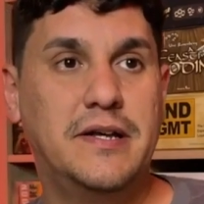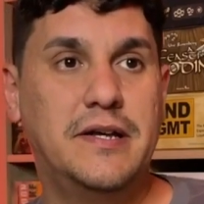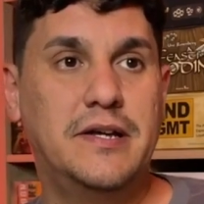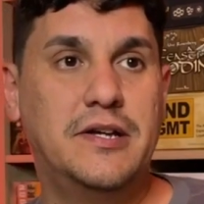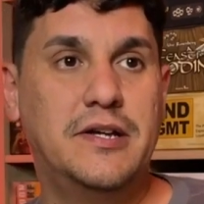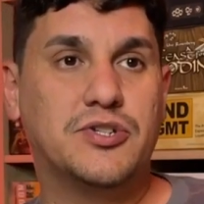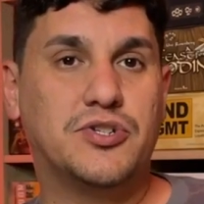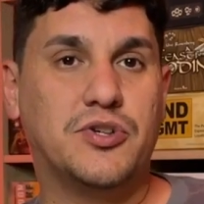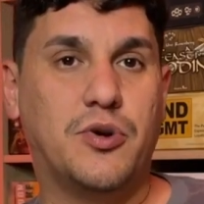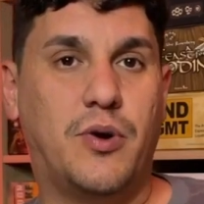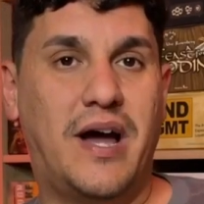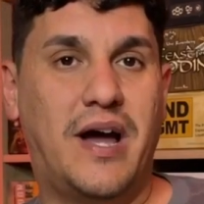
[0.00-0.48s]

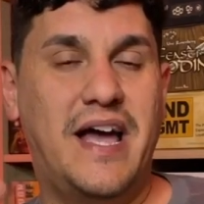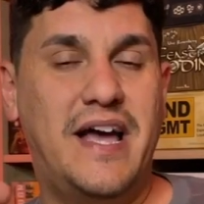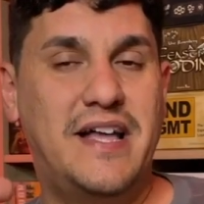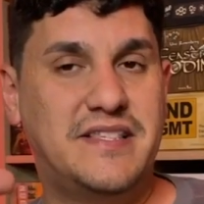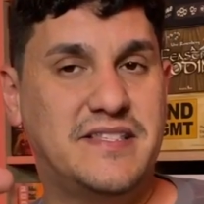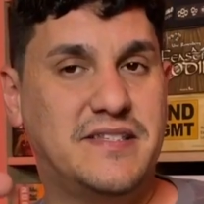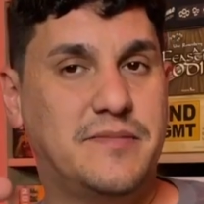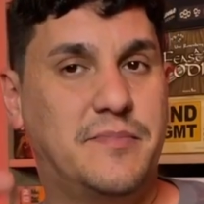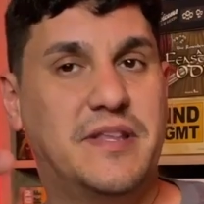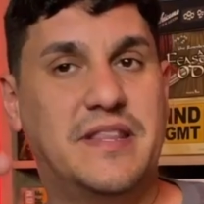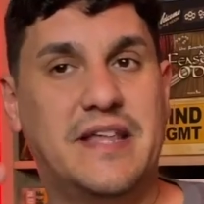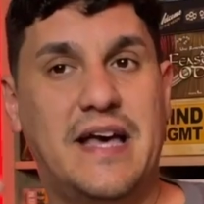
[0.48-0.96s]
So I had
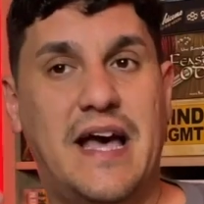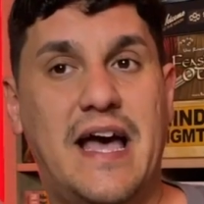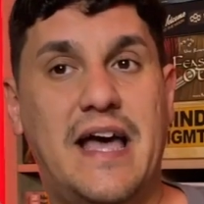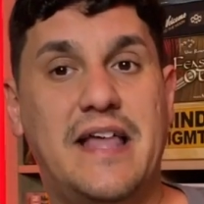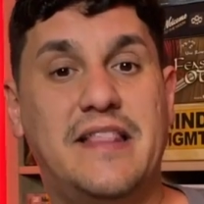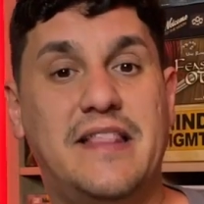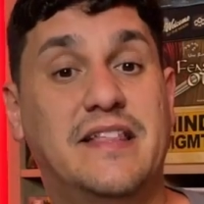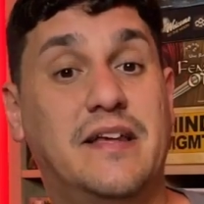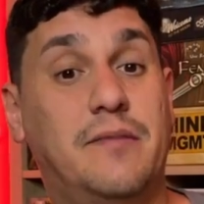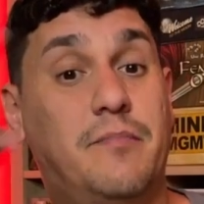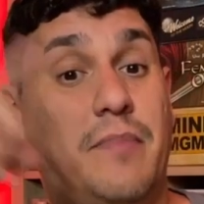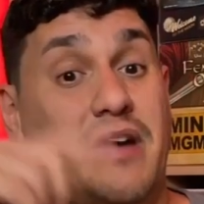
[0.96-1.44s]
some of that.
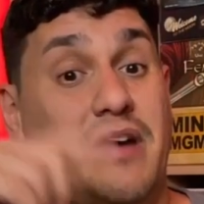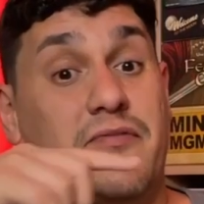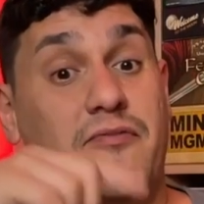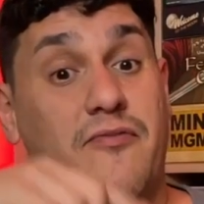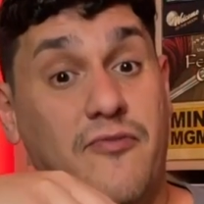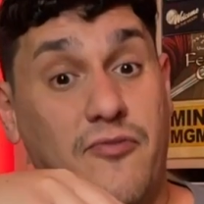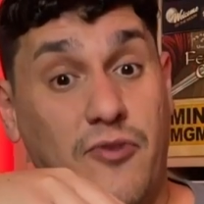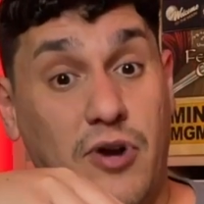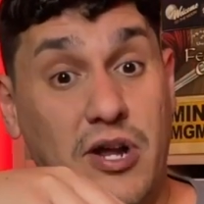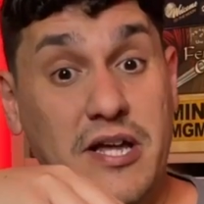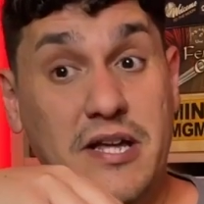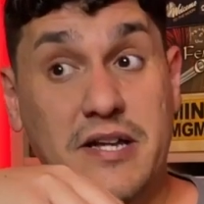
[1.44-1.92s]
Then my
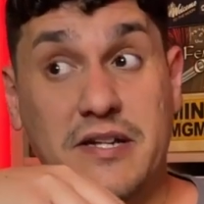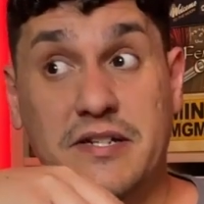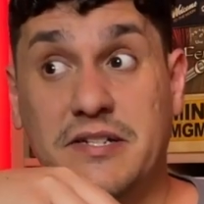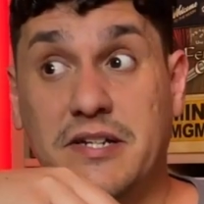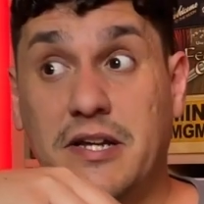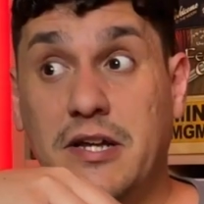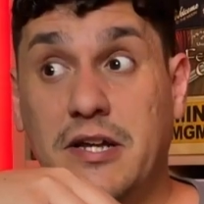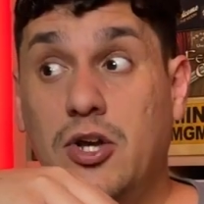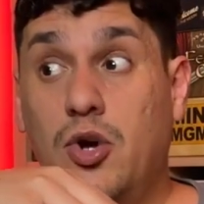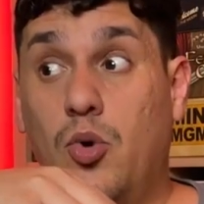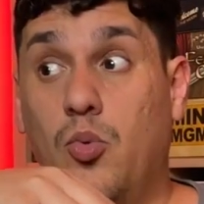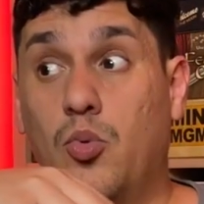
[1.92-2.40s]
friend
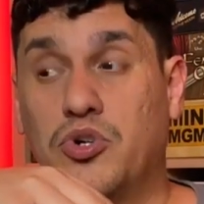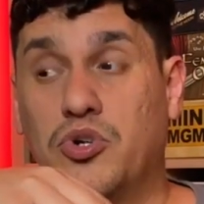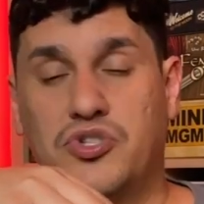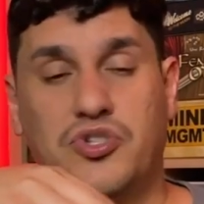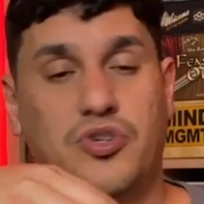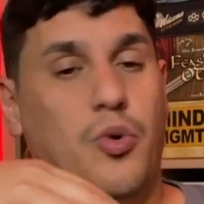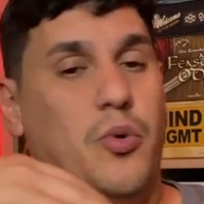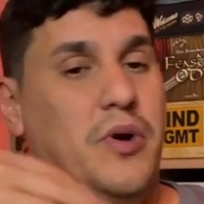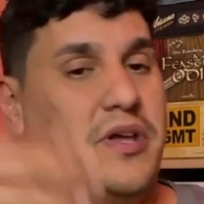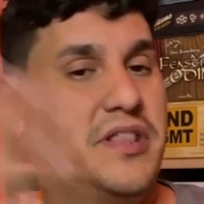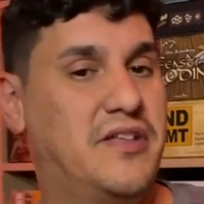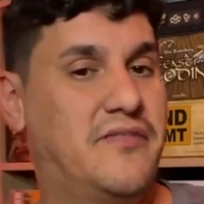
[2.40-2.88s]
was
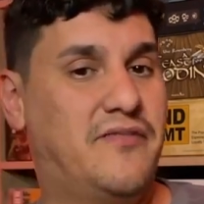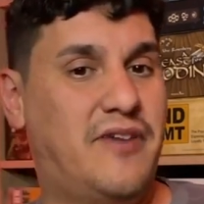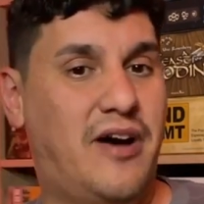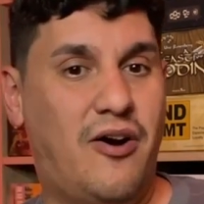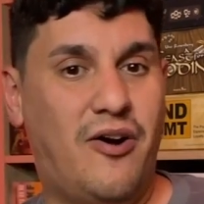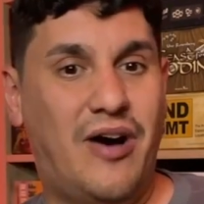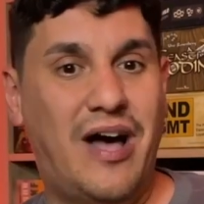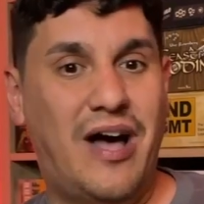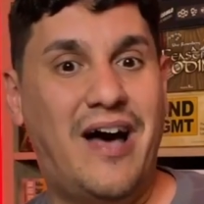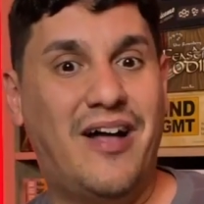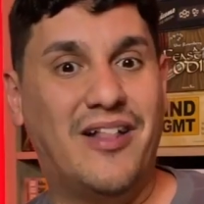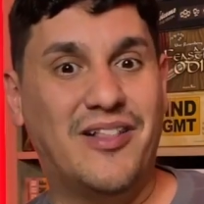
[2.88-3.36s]
going the
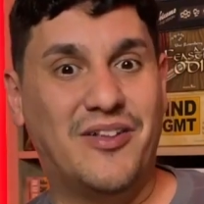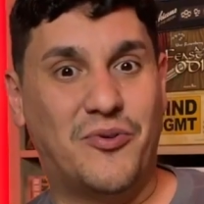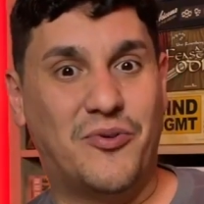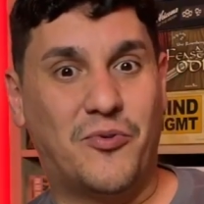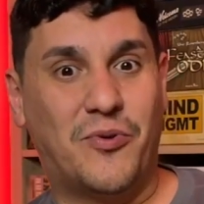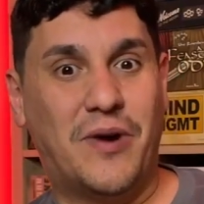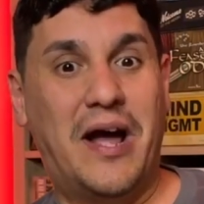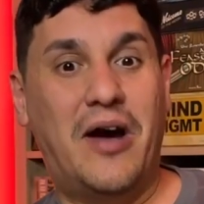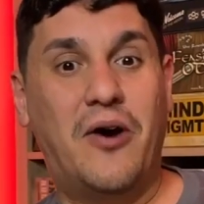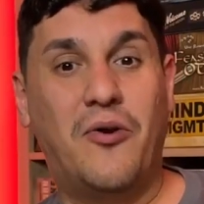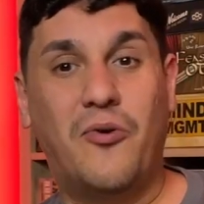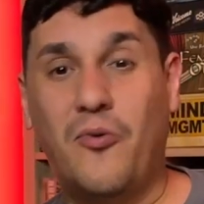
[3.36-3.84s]
Valhalla
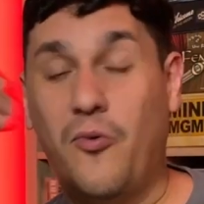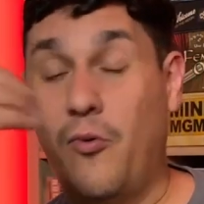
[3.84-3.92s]
route,